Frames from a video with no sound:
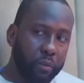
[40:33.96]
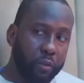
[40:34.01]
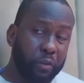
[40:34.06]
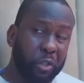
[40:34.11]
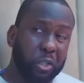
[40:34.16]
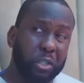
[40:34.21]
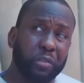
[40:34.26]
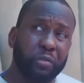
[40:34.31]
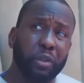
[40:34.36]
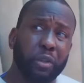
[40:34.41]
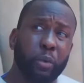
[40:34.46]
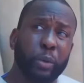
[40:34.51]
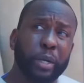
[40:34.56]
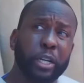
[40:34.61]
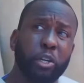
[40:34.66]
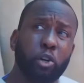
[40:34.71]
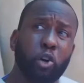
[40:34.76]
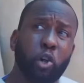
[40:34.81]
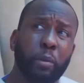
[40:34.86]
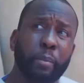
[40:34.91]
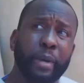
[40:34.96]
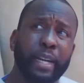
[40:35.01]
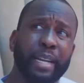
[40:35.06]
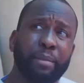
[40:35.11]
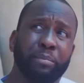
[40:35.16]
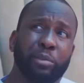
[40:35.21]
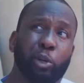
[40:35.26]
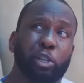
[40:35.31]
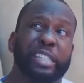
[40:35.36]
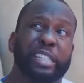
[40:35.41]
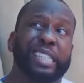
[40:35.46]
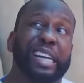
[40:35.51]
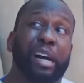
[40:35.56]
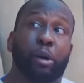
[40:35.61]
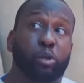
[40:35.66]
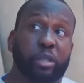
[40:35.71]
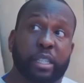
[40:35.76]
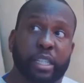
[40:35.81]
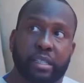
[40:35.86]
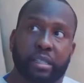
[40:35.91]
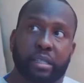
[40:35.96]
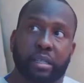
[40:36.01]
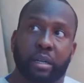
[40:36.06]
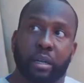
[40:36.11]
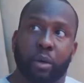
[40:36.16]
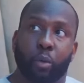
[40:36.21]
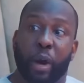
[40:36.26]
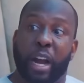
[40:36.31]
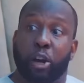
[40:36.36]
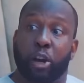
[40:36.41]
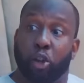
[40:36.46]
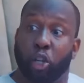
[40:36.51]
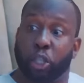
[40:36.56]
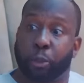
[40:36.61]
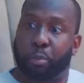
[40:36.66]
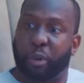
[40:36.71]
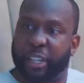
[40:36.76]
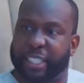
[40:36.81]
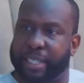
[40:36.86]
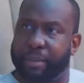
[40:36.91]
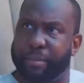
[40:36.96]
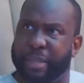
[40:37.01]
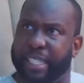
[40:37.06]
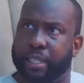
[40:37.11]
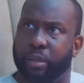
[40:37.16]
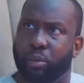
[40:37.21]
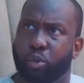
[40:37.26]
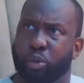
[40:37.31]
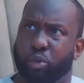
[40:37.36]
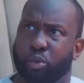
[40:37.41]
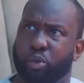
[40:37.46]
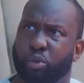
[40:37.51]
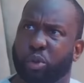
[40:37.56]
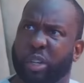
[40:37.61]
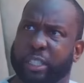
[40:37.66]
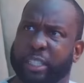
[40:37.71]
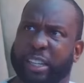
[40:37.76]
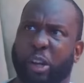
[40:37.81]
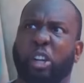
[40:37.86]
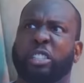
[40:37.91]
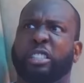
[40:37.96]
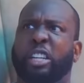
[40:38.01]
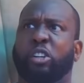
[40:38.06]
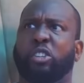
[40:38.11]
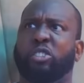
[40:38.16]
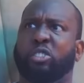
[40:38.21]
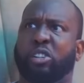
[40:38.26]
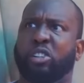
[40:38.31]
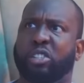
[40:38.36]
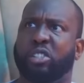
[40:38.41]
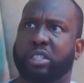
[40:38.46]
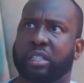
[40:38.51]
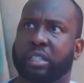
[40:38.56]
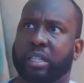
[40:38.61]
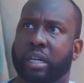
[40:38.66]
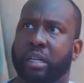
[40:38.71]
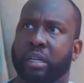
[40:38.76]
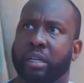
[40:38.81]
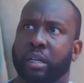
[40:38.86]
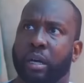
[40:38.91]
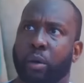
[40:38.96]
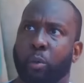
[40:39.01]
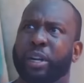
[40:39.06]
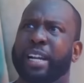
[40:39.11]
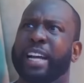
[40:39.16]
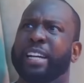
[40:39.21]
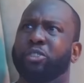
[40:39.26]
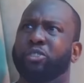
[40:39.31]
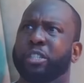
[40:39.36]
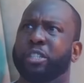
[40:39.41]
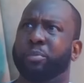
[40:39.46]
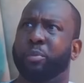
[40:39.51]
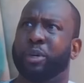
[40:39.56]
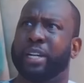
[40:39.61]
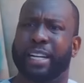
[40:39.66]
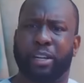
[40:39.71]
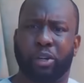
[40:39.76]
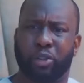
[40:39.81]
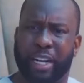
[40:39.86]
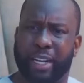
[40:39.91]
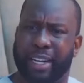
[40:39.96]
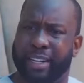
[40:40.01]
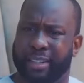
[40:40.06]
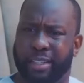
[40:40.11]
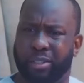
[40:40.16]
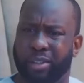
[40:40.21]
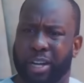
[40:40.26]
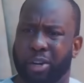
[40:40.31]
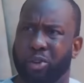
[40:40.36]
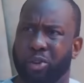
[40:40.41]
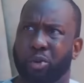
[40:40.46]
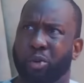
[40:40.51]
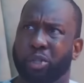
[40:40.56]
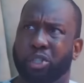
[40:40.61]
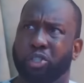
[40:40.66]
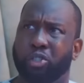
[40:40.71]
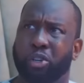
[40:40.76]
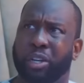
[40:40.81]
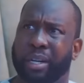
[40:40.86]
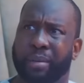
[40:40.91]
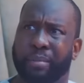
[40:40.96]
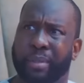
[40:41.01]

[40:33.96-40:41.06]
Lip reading: First of all, when you call my name, don't shout it. We're in close proximity. Who's running the Oscar? And what did I do this morning? I don't know what you're talking